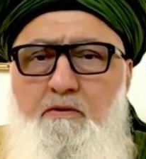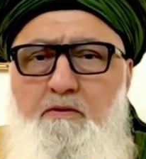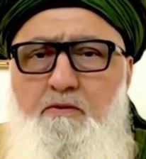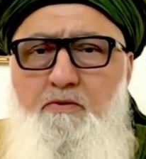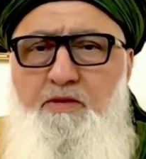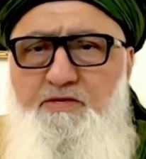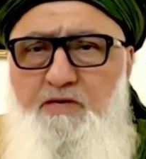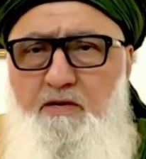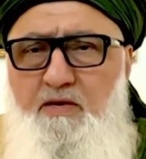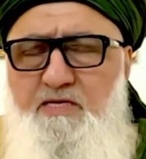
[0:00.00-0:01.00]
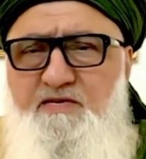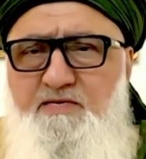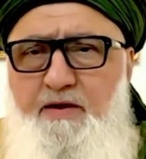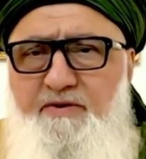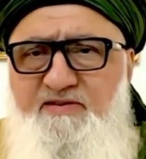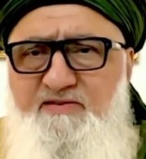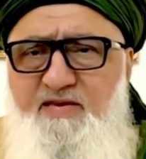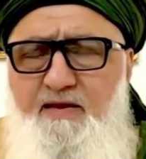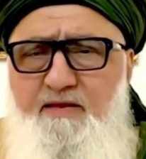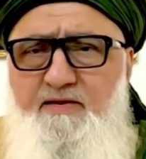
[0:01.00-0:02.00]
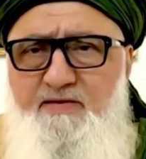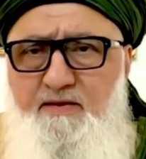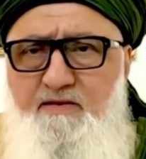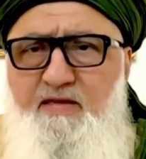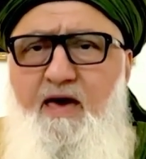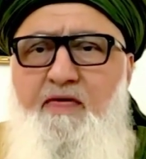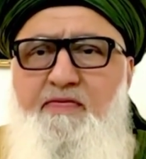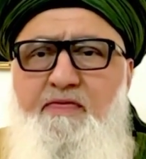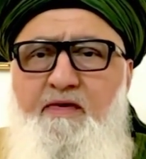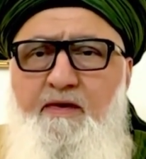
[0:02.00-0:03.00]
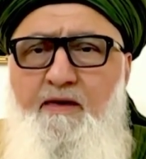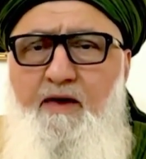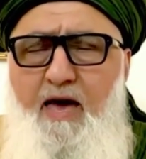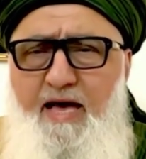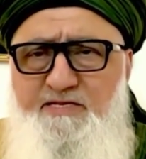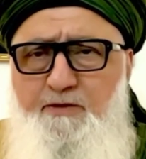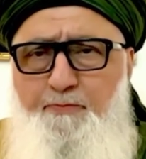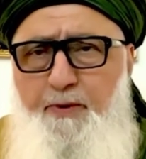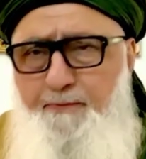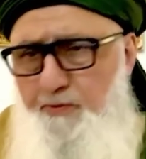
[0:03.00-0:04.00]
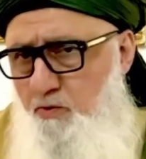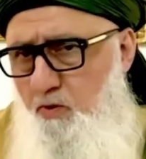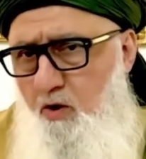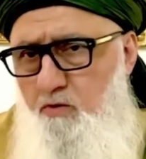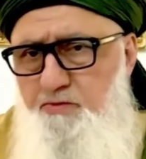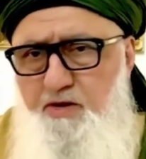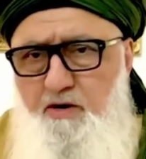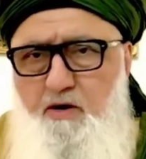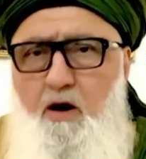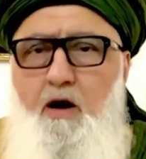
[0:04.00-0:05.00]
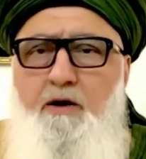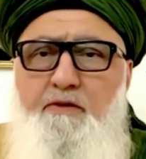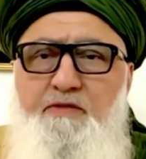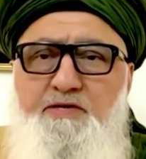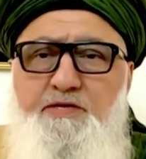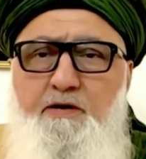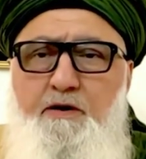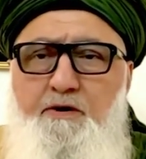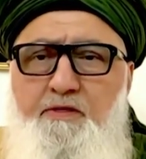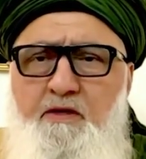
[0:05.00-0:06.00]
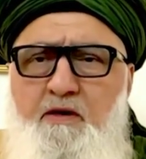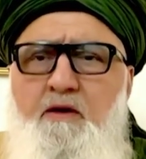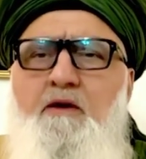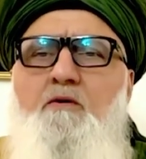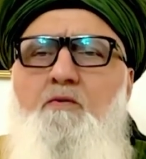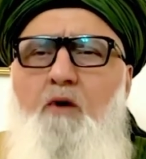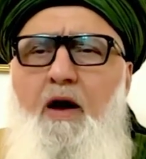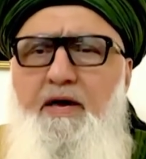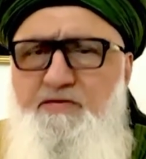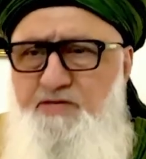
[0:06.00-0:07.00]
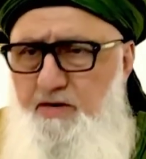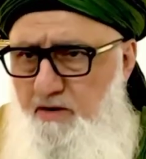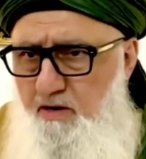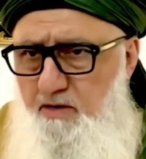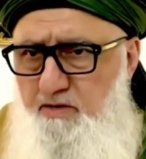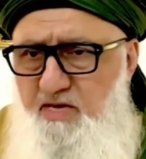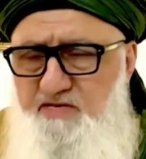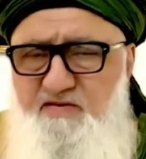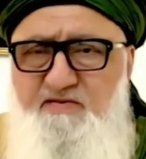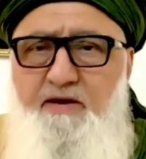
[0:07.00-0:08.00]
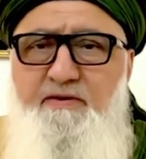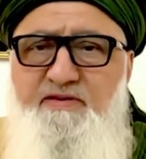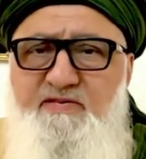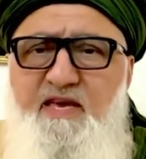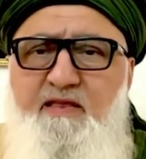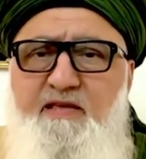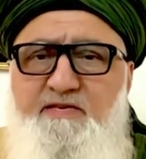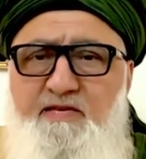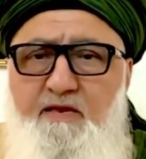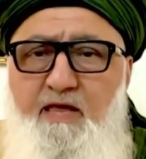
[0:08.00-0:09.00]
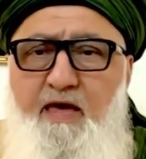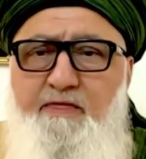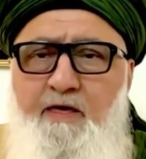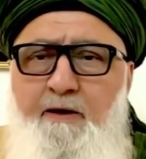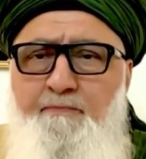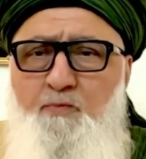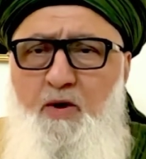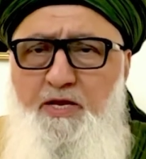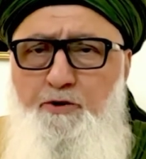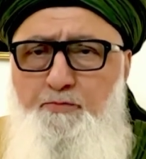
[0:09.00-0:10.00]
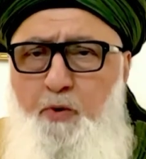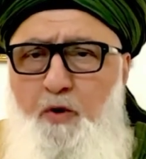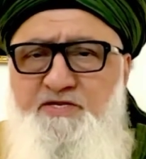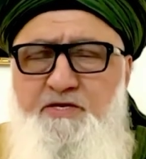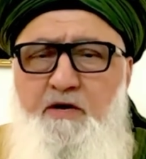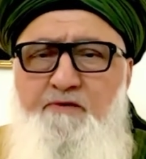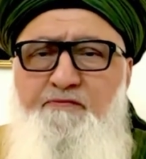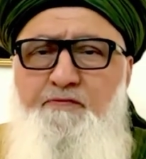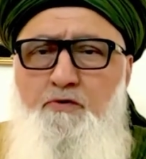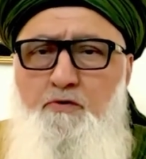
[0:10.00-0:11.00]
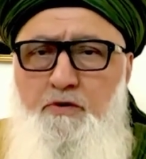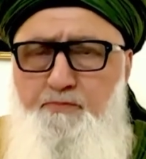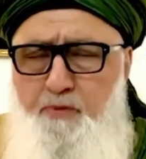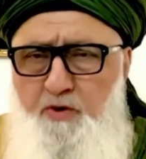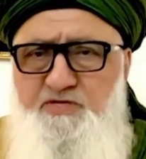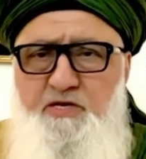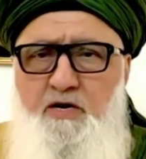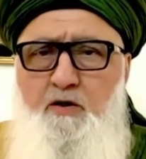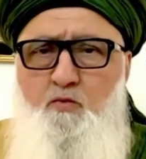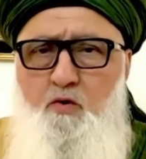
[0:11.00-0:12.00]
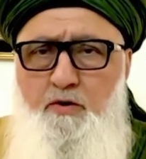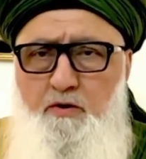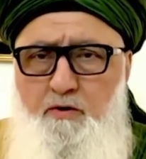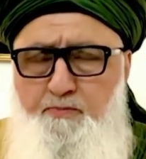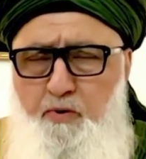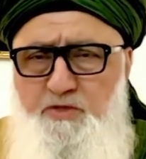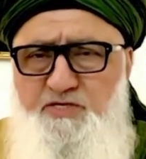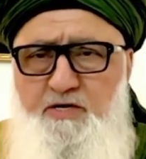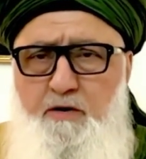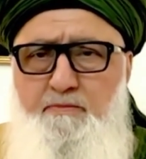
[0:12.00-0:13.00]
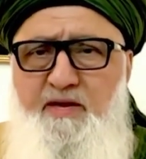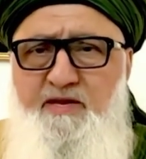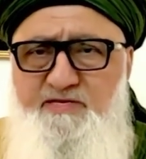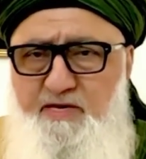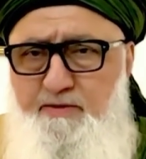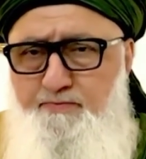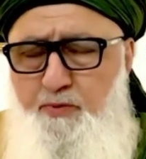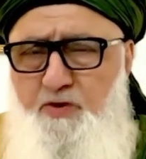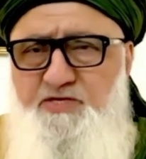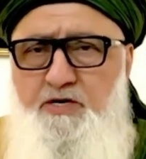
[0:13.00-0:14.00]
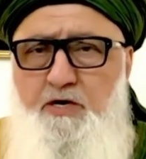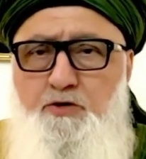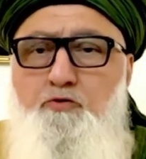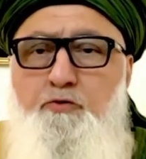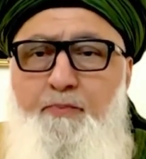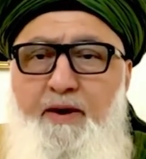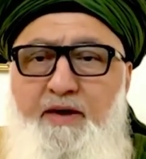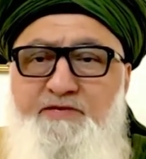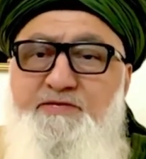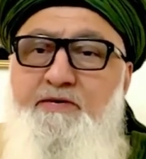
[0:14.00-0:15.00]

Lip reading: When there's unnecessary sickness and death, ask the people who hold their card on this earth, why is there unnecessary sickness and death? Why do you poison our food, poison our water, poison our medicine, poison our toothpaste,